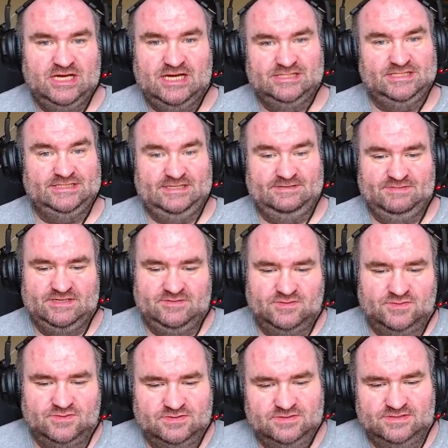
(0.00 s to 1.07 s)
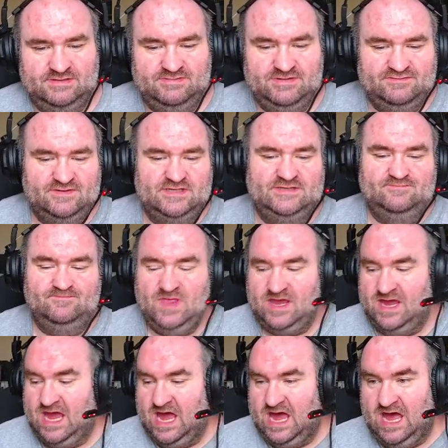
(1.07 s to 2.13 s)
I thought that'd be cool. That'd be fun.
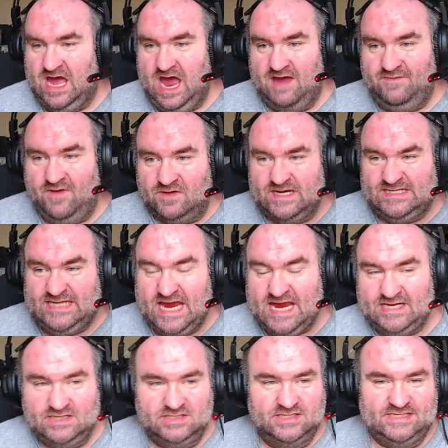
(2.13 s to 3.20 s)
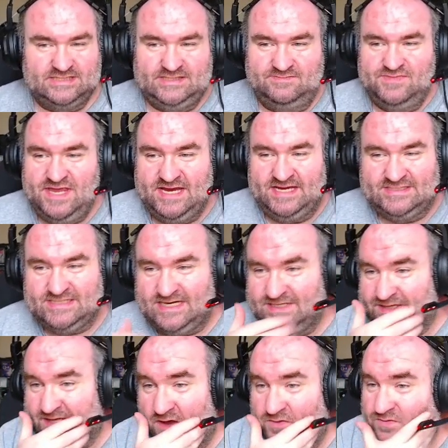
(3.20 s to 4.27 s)
I've already taken a look at some things, and I
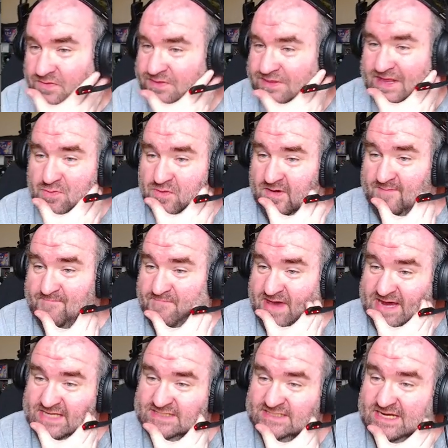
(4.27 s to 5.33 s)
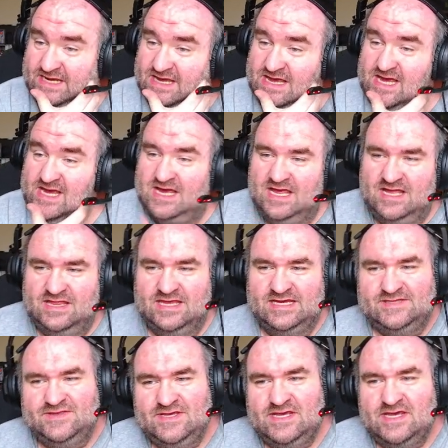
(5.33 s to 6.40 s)
thought they were amazing.
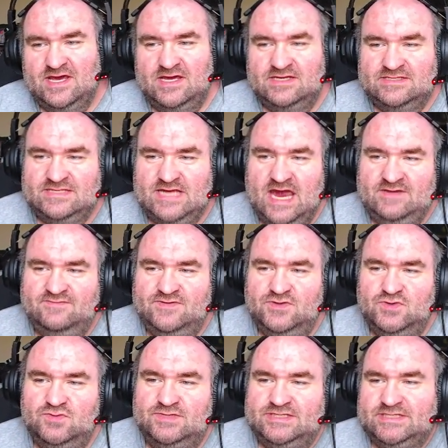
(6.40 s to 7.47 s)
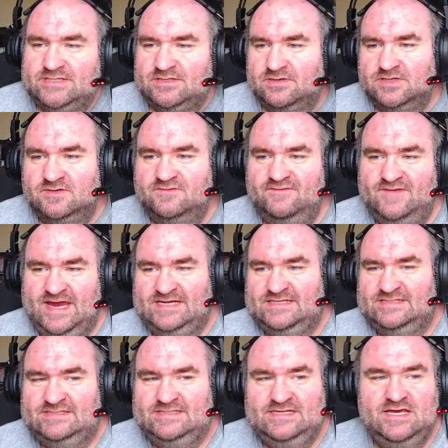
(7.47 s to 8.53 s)
Like the side view material
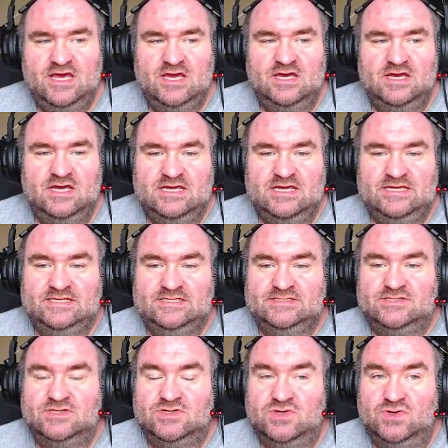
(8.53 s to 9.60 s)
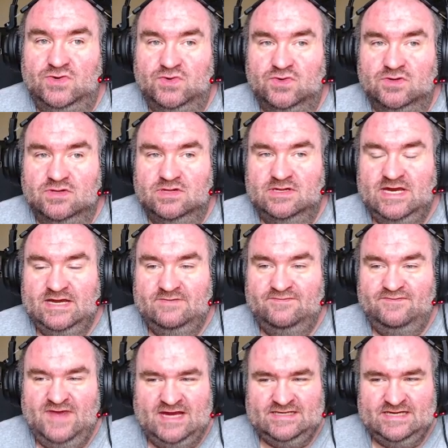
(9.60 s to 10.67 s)
fantasy is cool. In
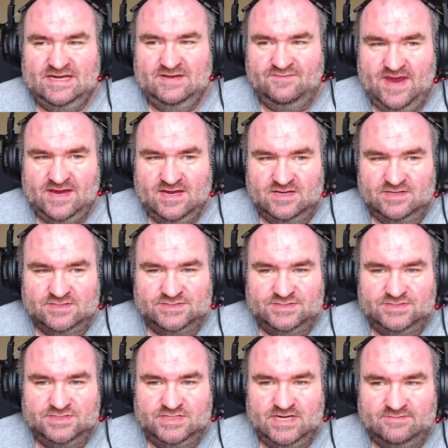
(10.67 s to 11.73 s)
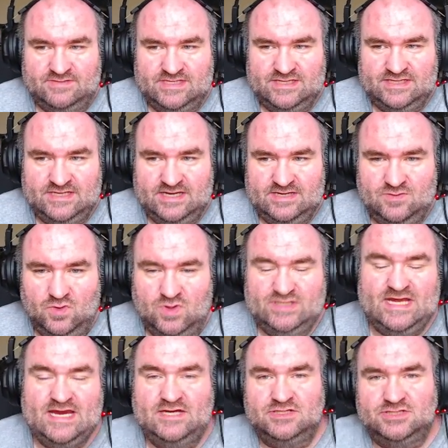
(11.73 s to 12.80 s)
fact, if I understood everything,
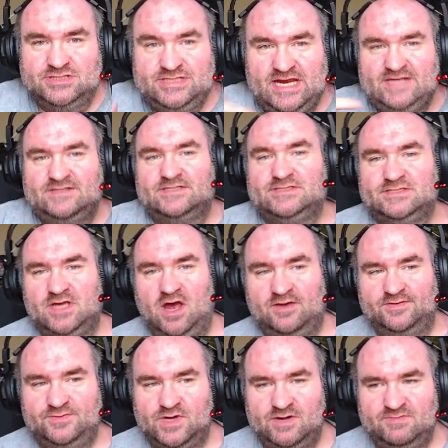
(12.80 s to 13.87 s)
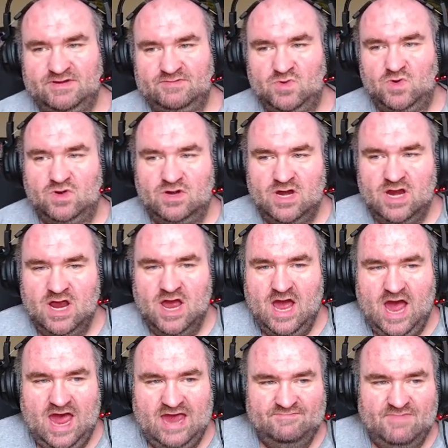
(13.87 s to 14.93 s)
once I understand the software a bit more,
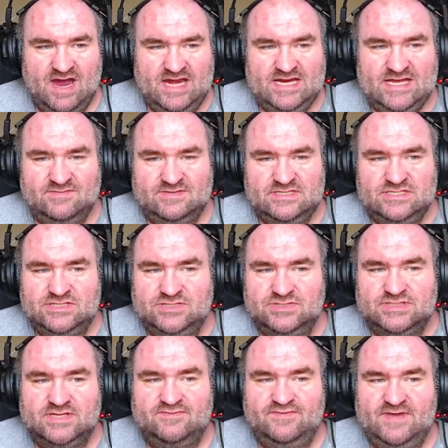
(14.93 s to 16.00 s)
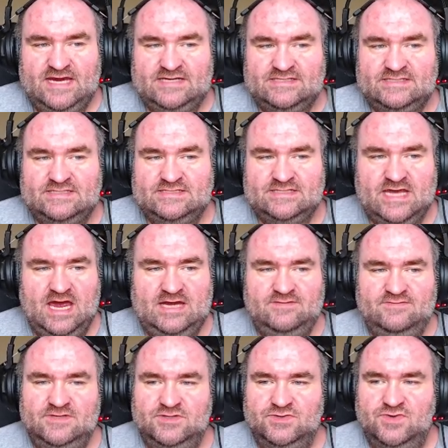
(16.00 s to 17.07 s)
I might even use the fantasy
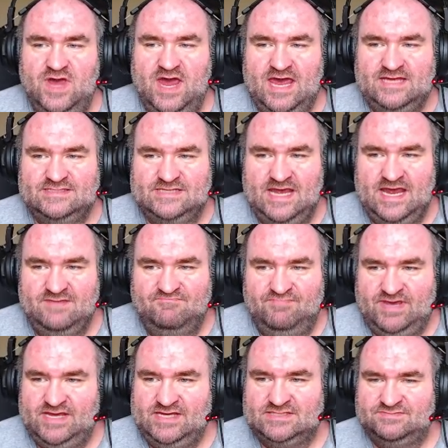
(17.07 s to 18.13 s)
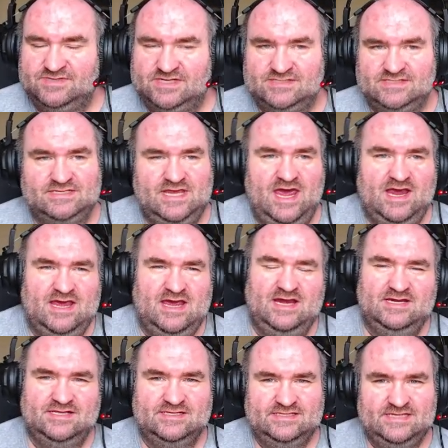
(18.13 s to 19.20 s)
side view as a base, because it's got
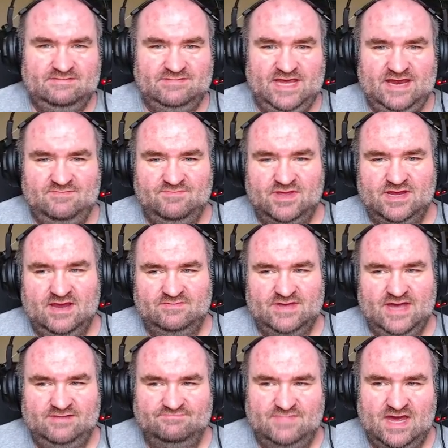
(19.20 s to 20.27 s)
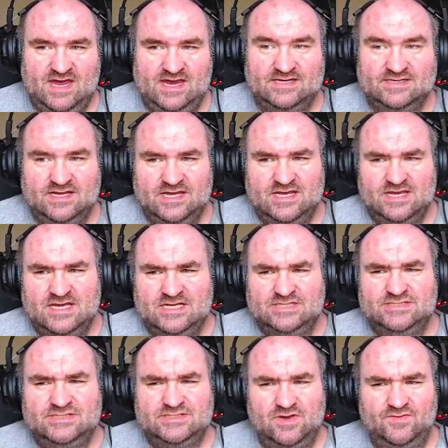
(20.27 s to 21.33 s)
kind of the same gameplay I've got in mind
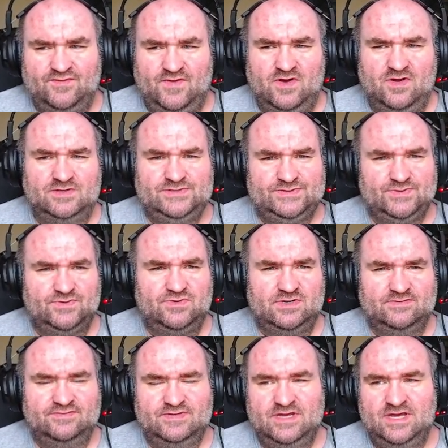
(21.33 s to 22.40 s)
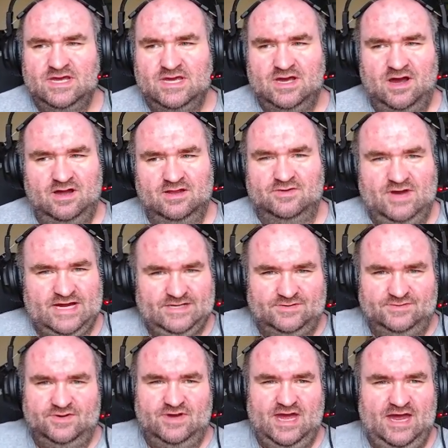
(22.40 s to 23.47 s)
so far, sort of. Although I
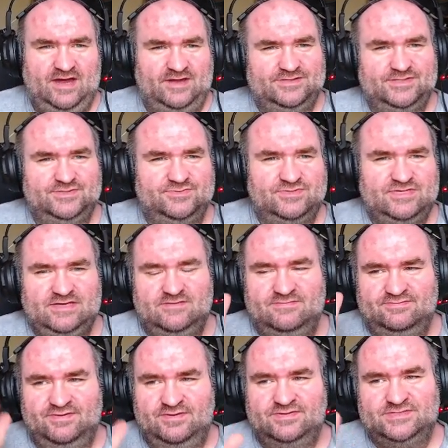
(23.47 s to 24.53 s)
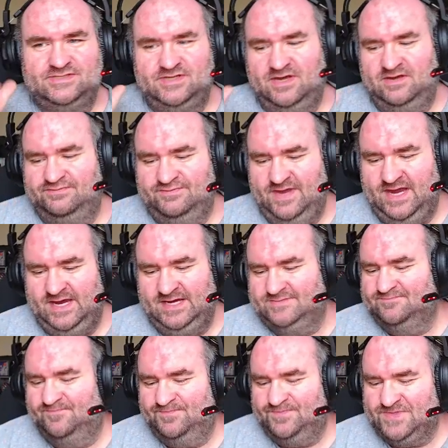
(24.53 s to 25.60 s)
don't know how to give stuff,
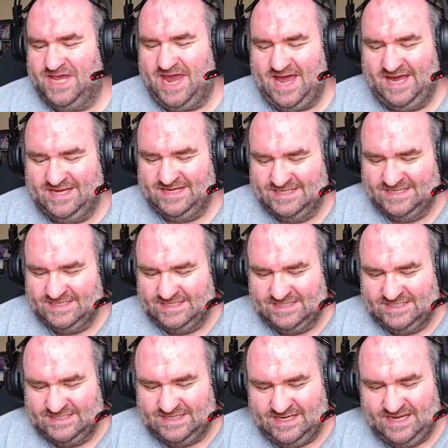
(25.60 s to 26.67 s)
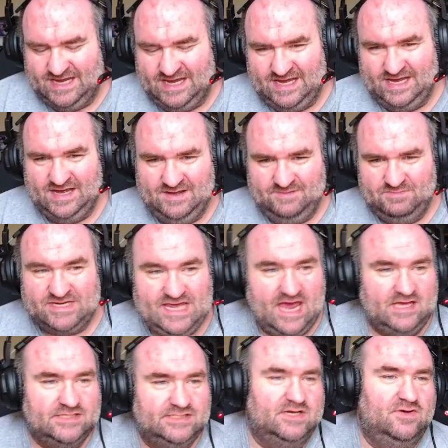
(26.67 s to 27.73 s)
and yeah. But
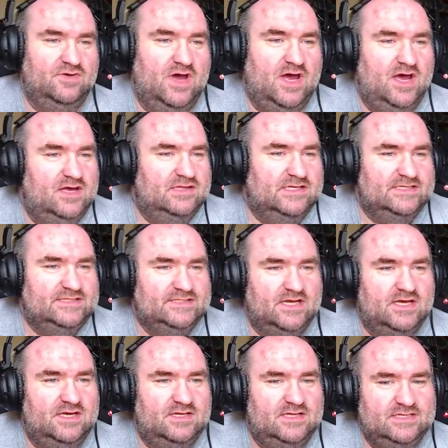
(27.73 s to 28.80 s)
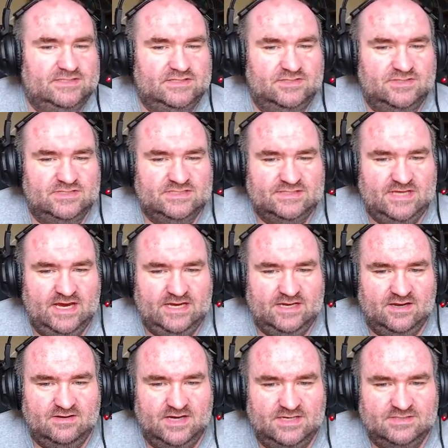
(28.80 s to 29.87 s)
yeah, so let's do this thing.
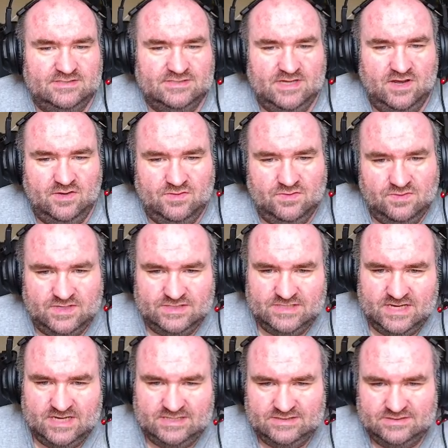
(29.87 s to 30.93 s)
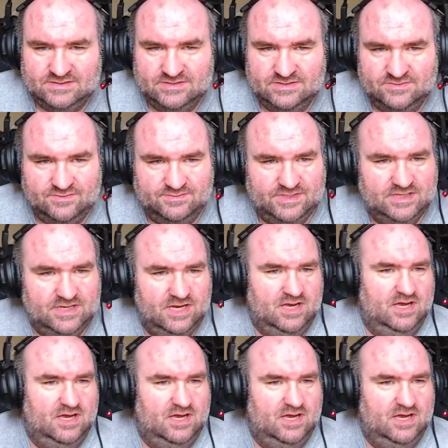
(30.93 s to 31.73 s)
All right, so what do you got to do for me?